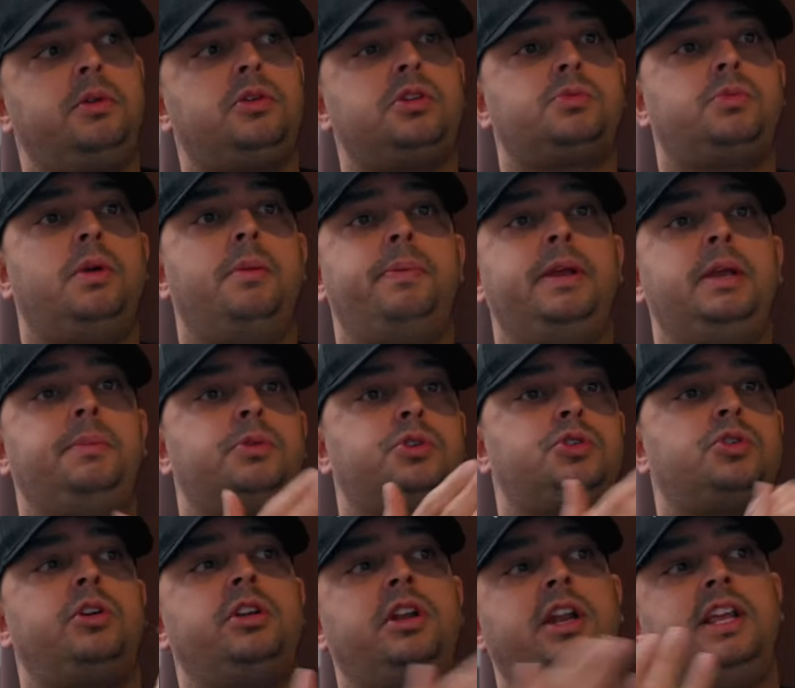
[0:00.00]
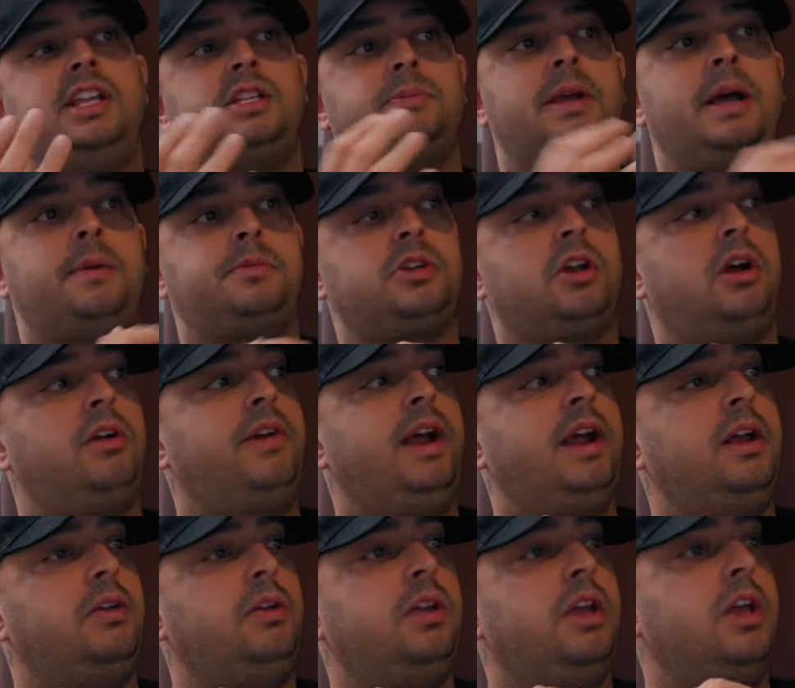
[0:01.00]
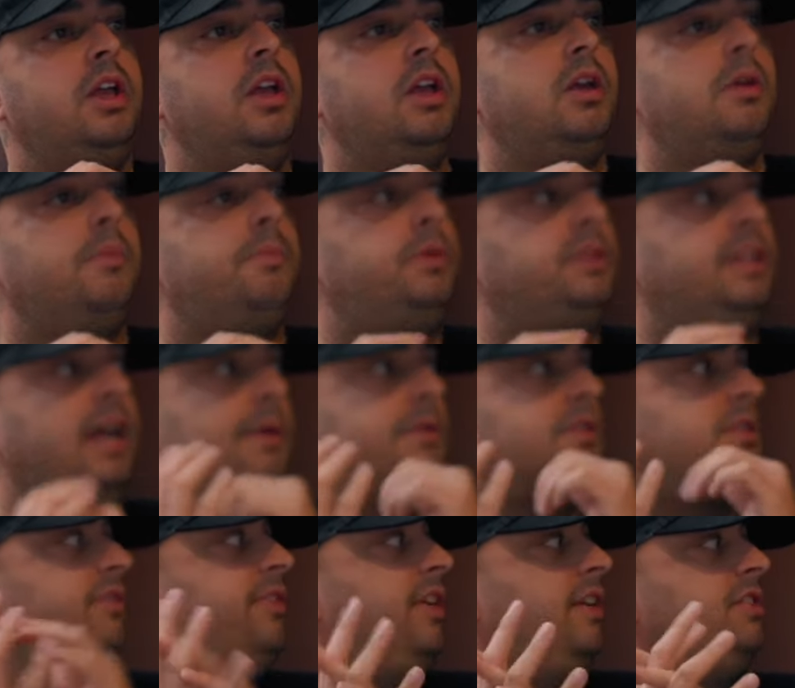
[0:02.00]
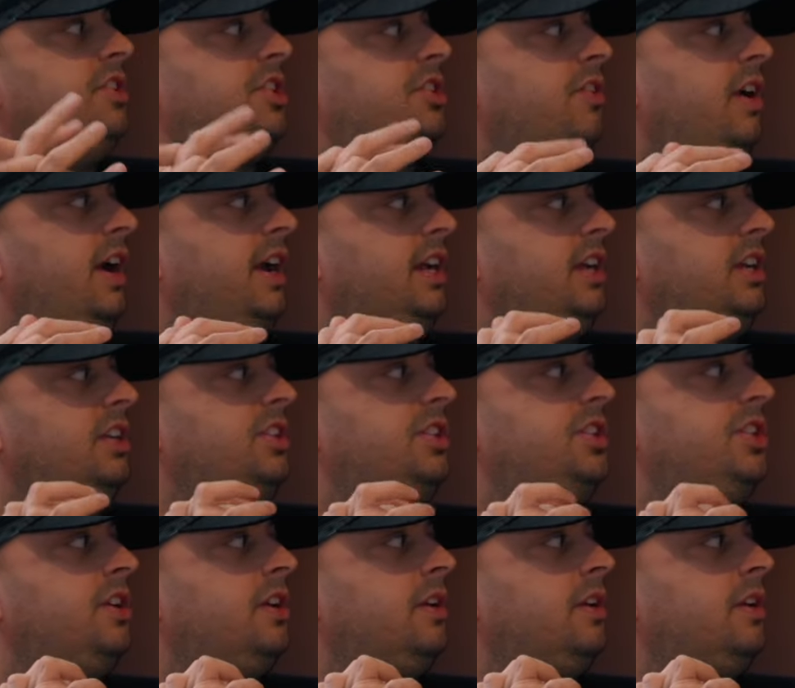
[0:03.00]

because when people join, I need to be able to go around. But that was a very strange...